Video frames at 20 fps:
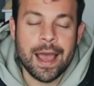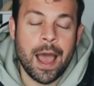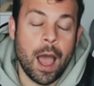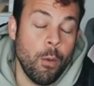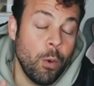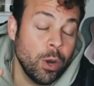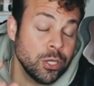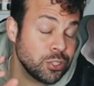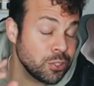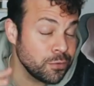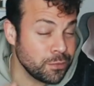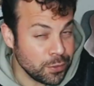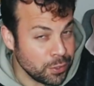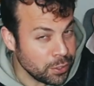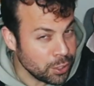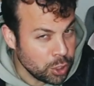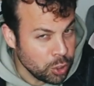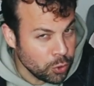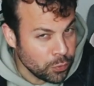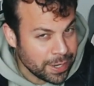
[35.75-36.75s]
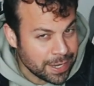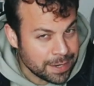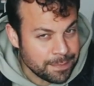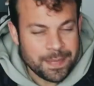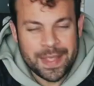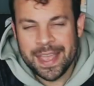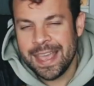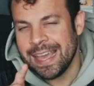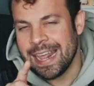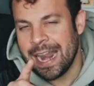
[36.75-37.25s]
I want you to feel
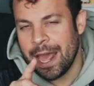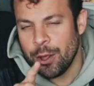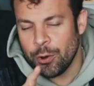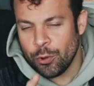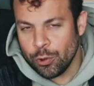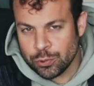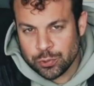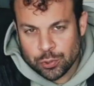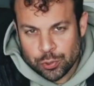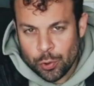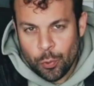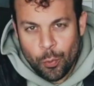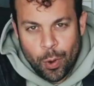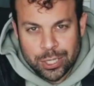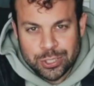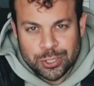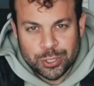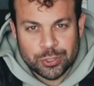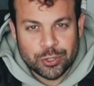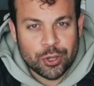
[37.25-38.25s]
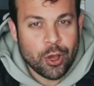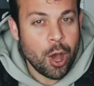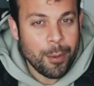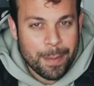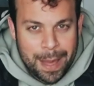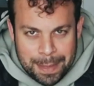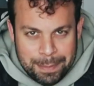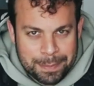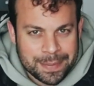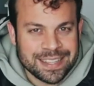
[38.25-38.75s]
included, and I also don't want you to come
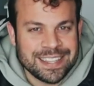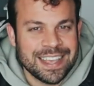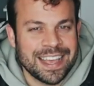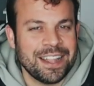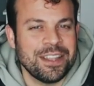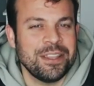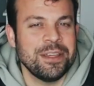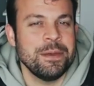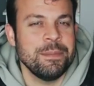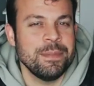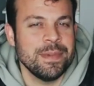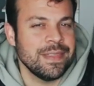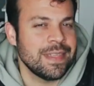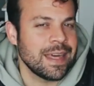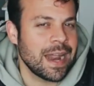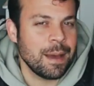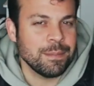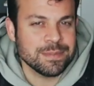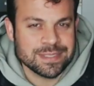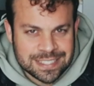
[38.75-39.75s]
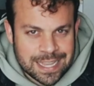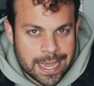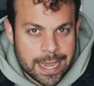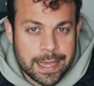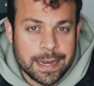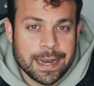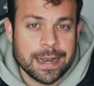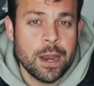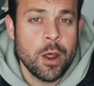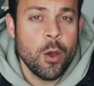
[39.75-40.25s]
at me telling me that I'm
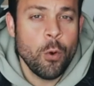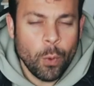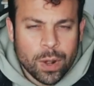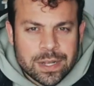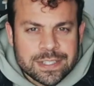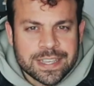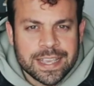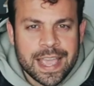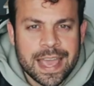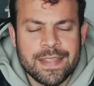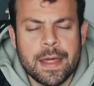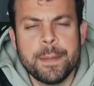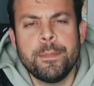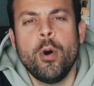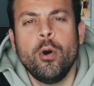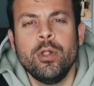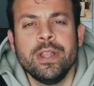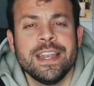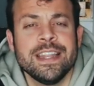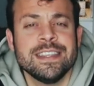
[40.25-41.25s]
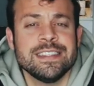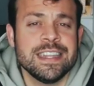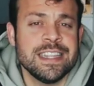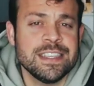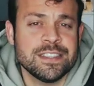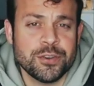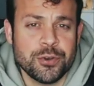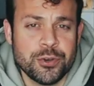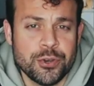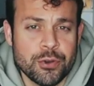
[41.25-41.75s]
saying once again that Poland is in
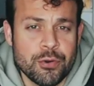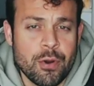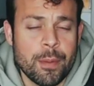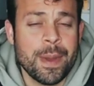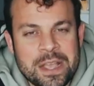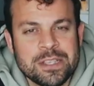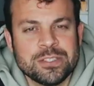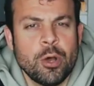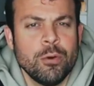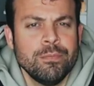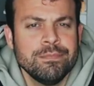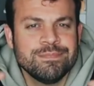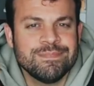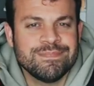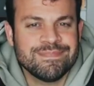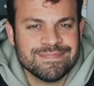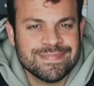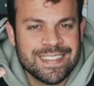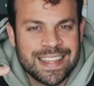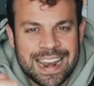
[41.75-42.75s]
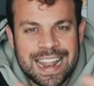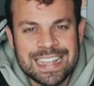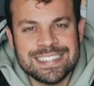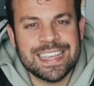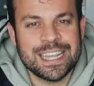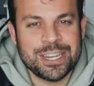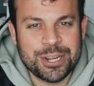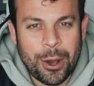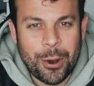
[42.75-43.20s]
Eastern Europe. So let's get